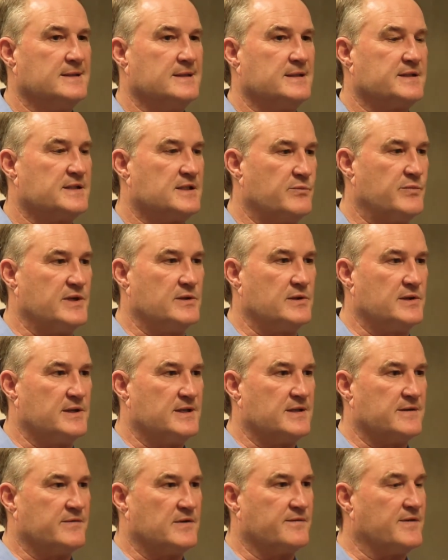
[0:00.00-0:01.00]
stability
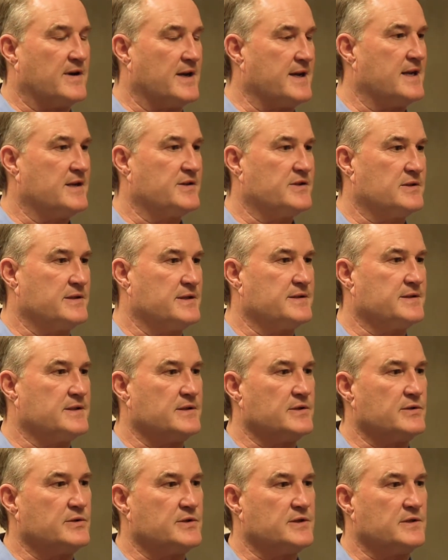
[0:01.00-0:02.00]
of their financial
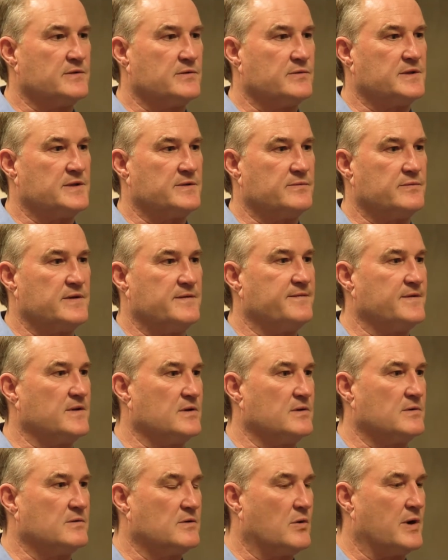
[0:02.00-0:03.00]
institutions, which we
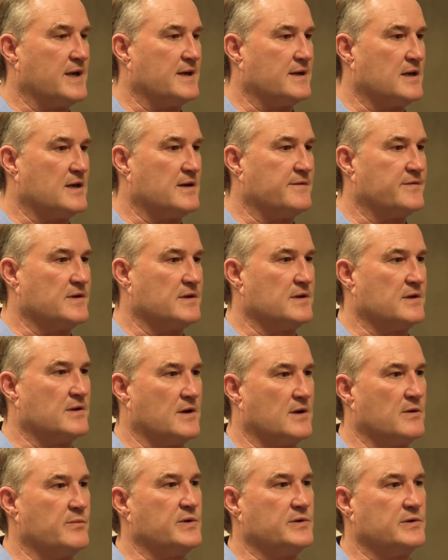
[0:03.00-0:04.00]
feel quite confident in
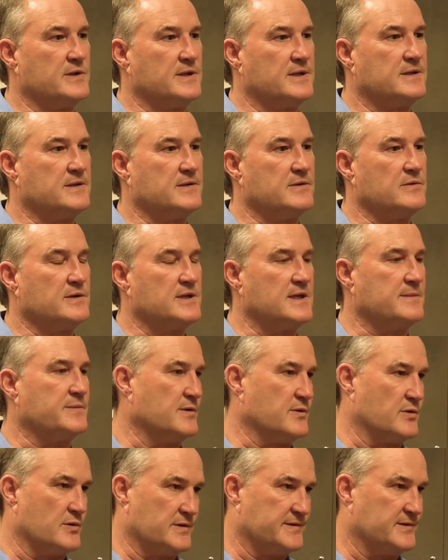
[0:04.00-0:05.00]
our ability to keep the
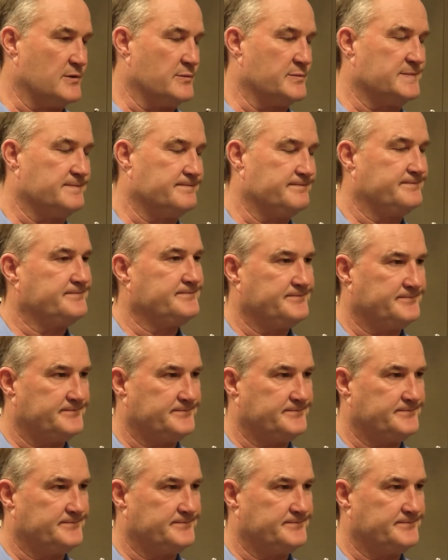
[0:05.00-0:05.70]
doors open. Yeah.